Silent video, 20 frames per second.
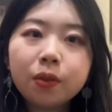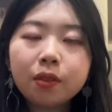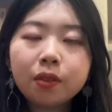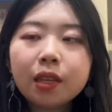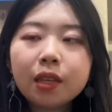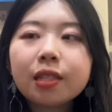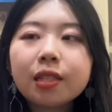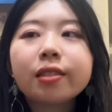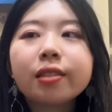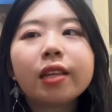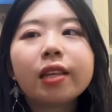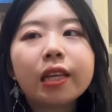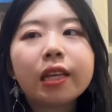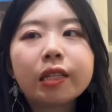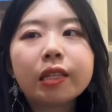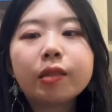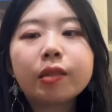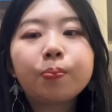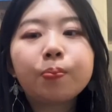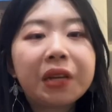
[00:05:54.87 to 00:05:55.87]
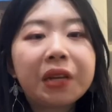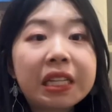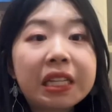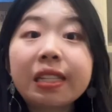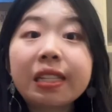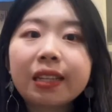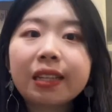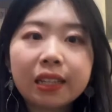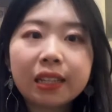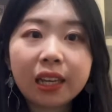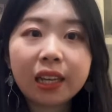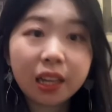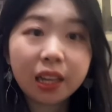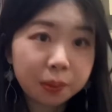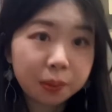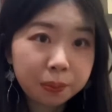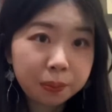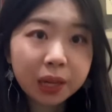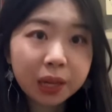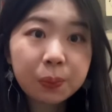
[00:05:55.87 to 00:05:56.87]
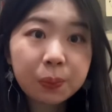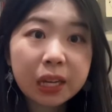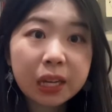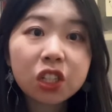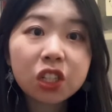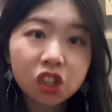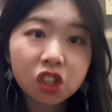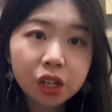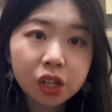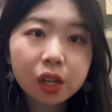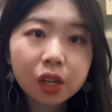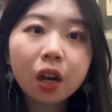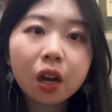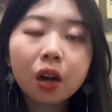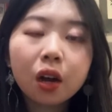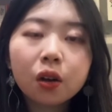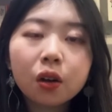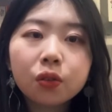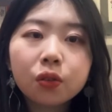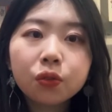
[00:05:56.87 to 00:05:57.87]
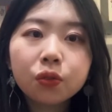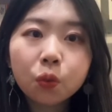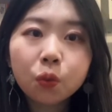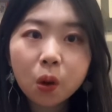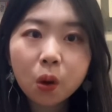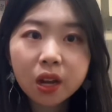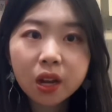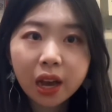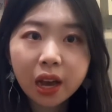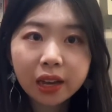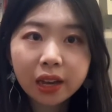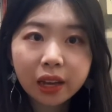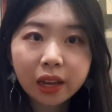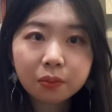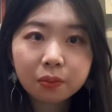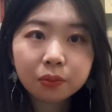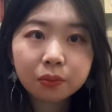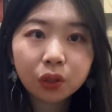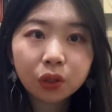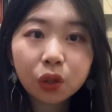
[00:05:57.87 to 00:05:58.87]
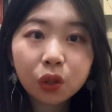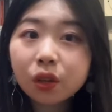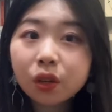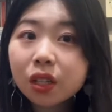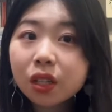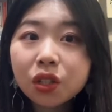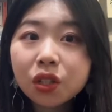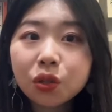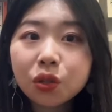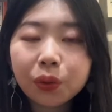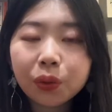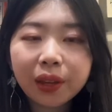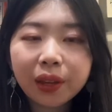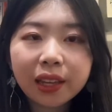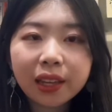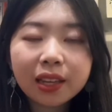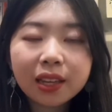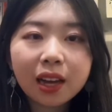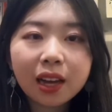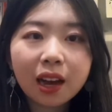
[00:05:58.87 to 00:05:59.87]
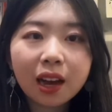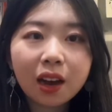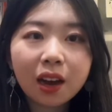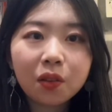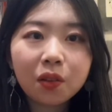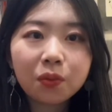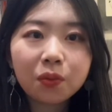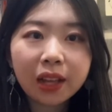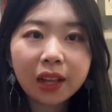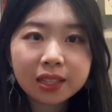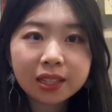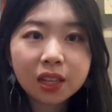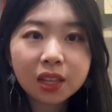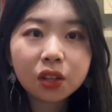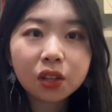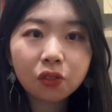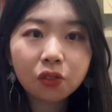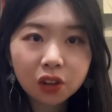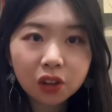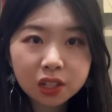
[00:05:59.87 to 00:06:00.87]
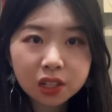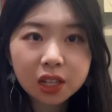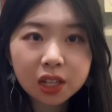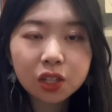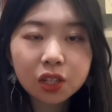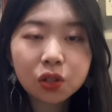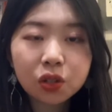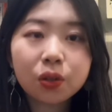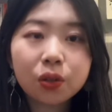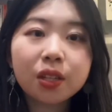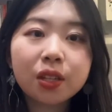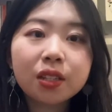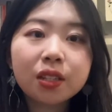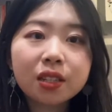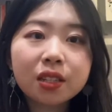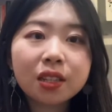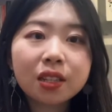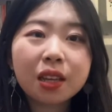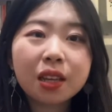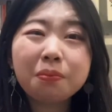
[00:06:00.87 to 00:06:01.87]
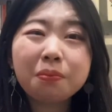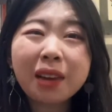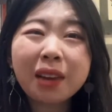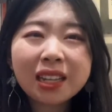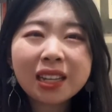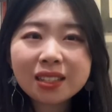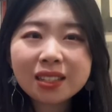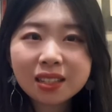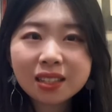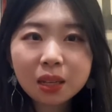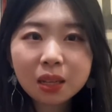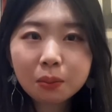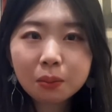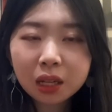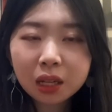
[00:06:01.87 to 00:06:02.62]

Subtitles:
this is basically a big picture of what I am currently doing as a university student. It might seem